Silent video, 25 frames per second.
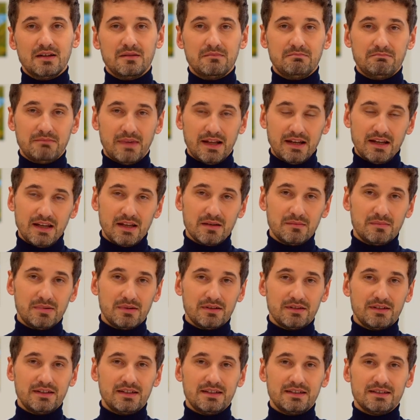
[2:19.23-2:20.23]
many
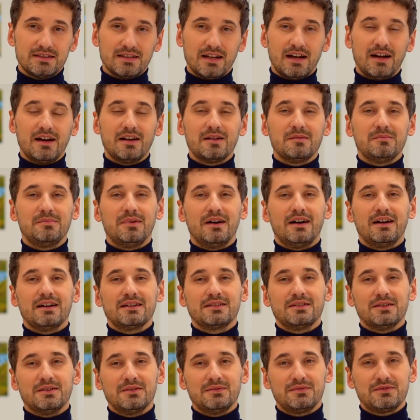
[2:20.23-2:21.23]
employees are
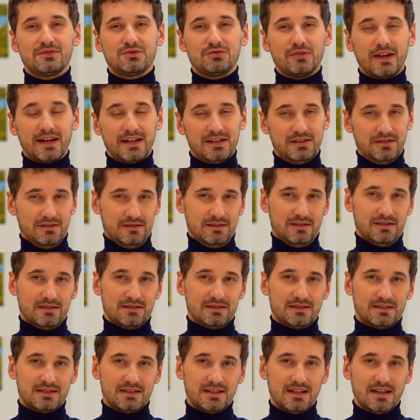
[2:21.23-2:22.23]
part of trade
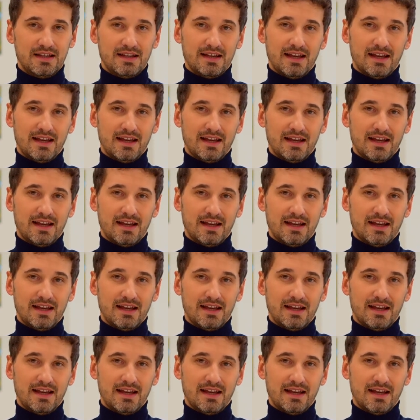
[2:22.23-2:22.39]
unions,